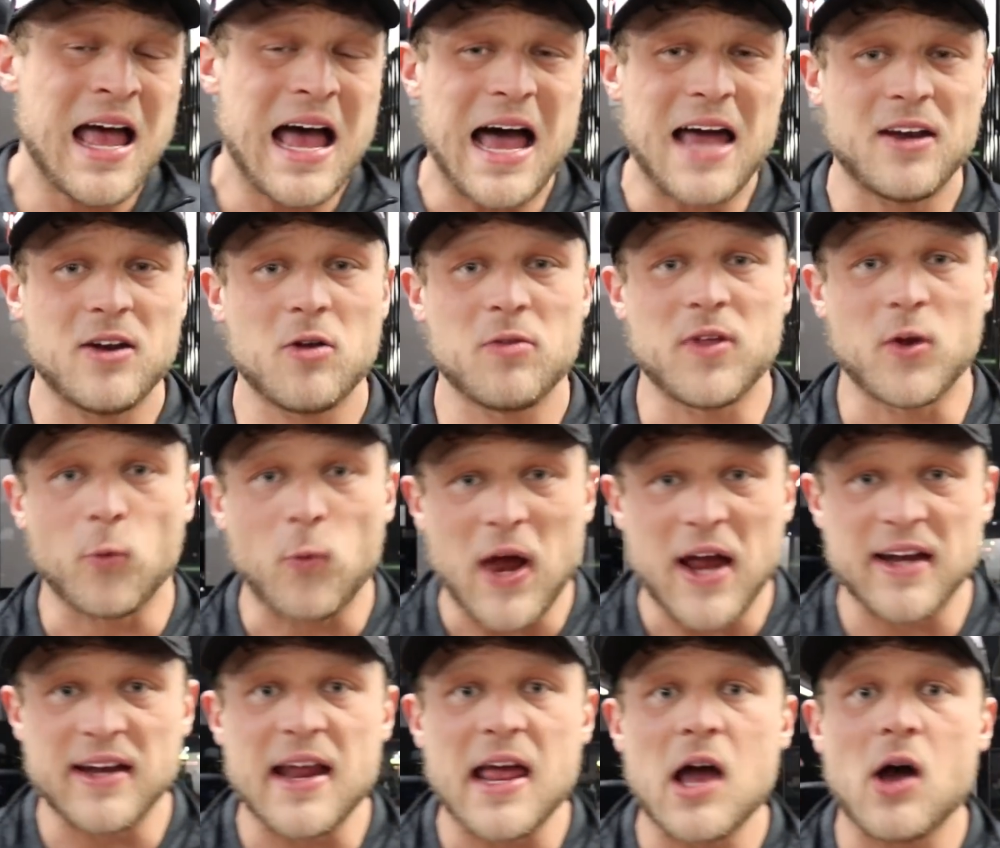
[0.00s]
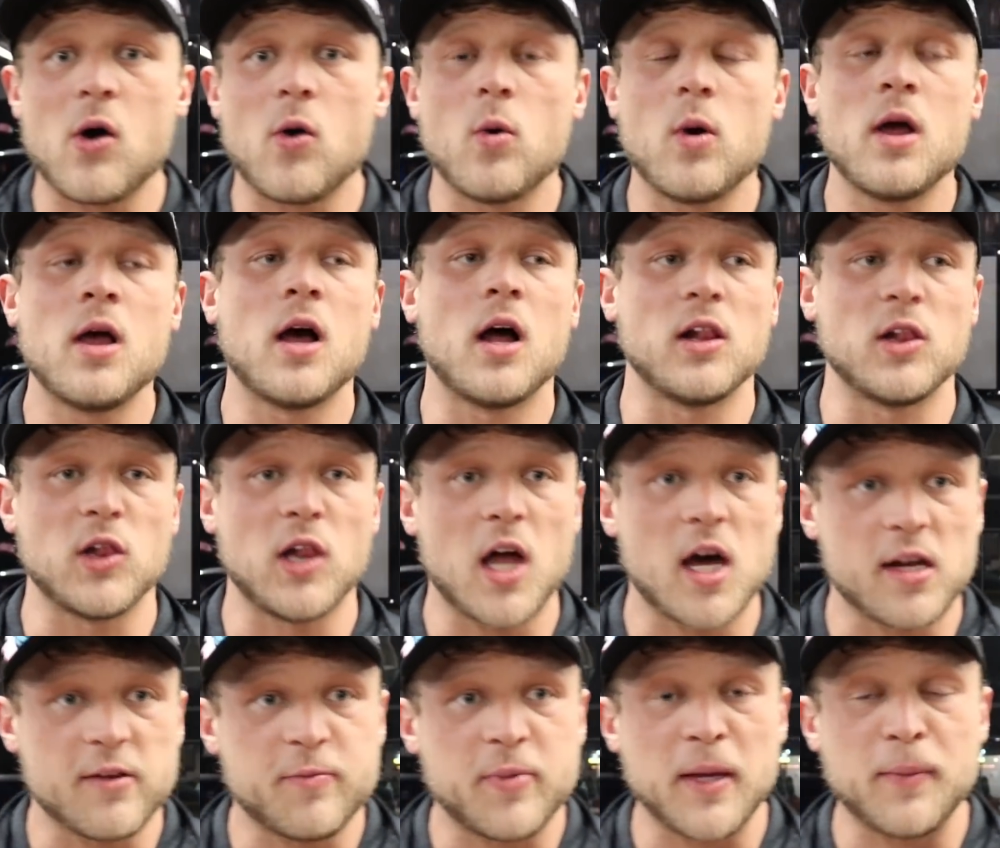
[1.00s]
I know that right now a
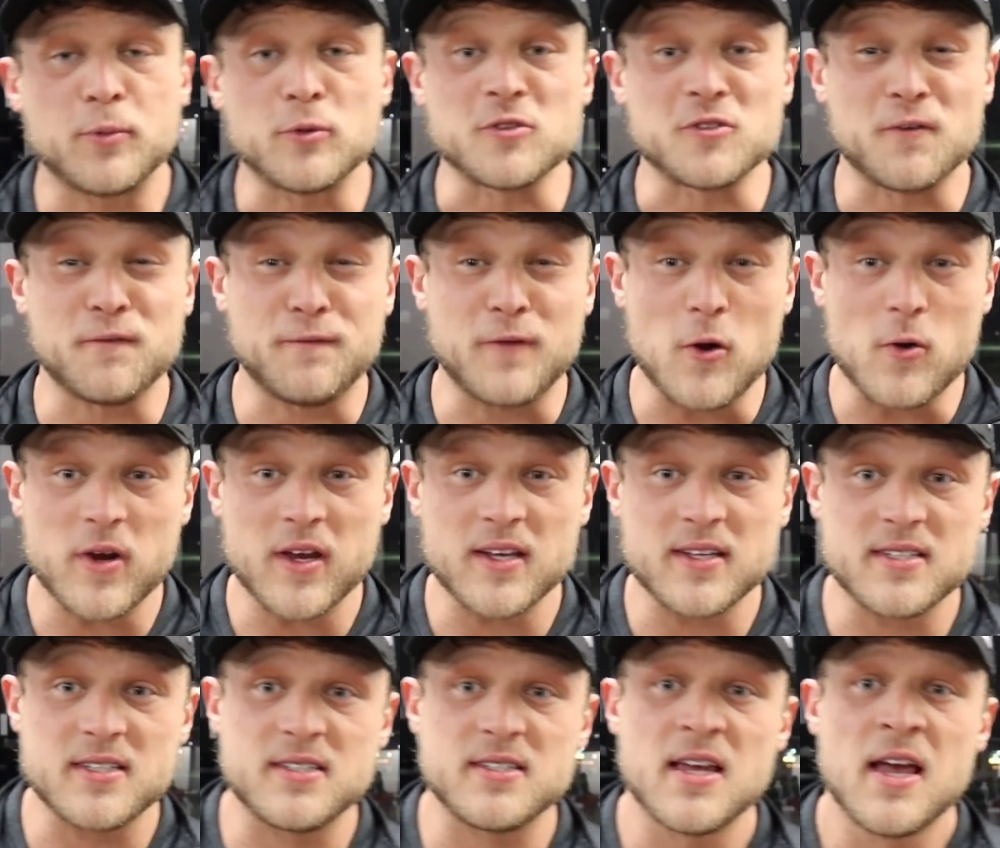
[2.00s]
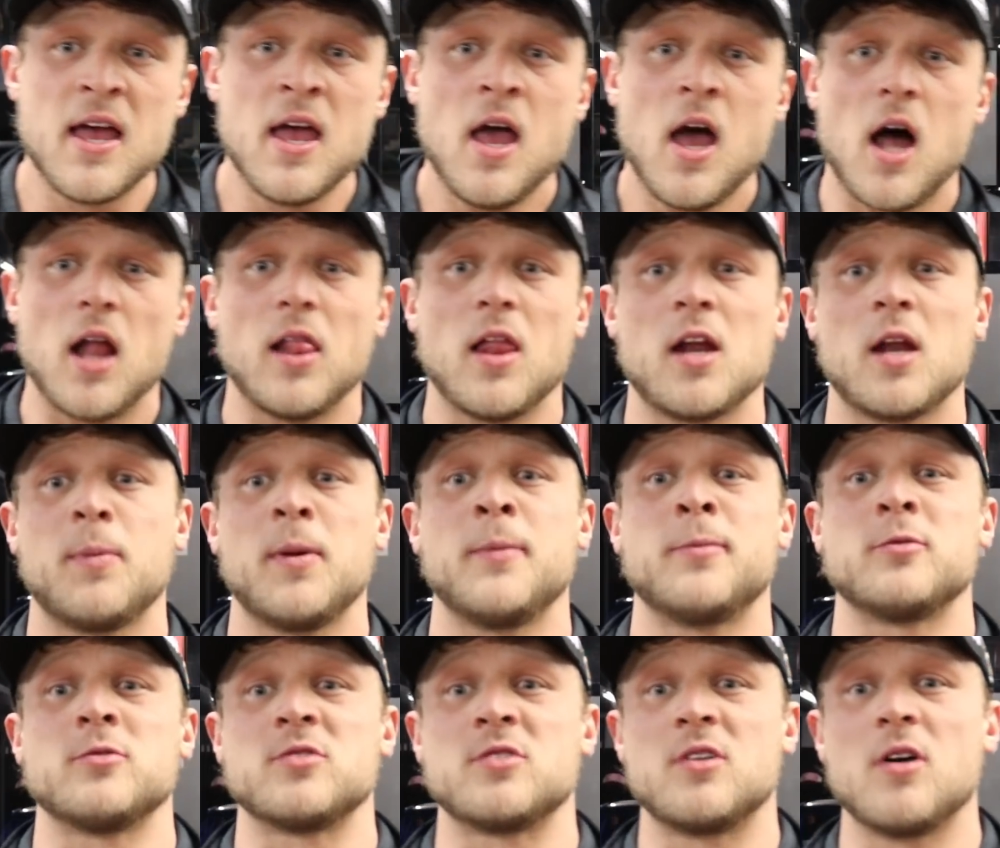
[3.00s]
lot of people's focus, a lot of
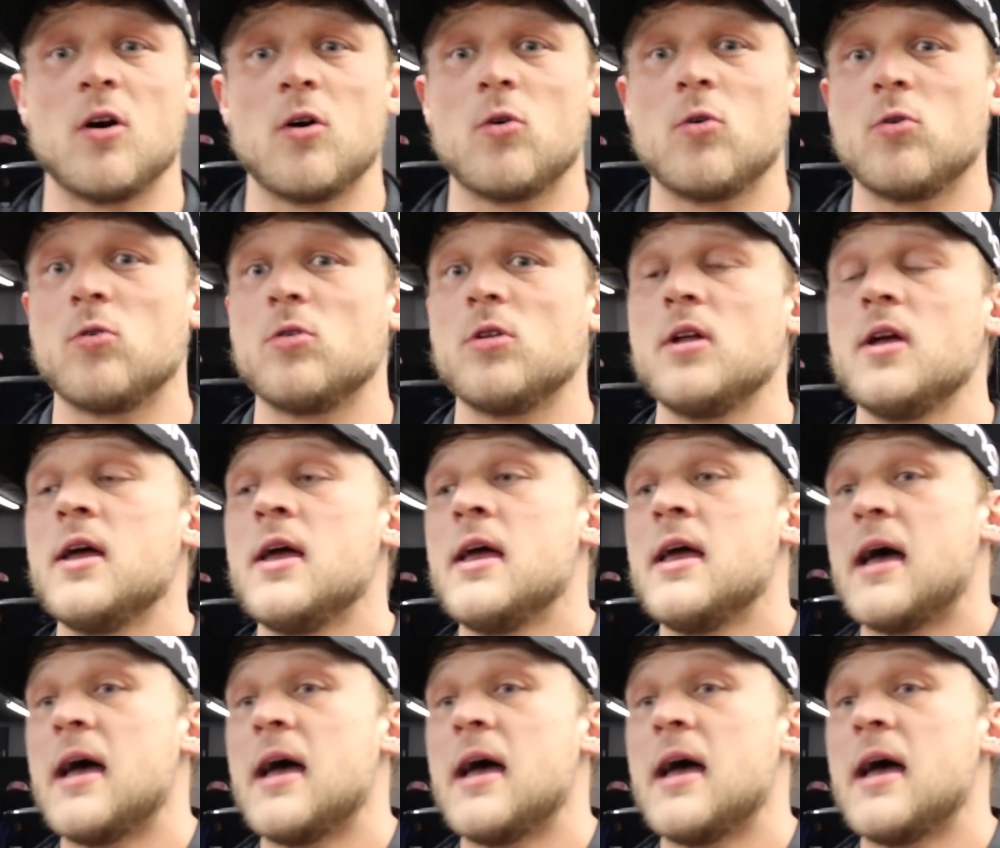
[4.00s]
people's goal,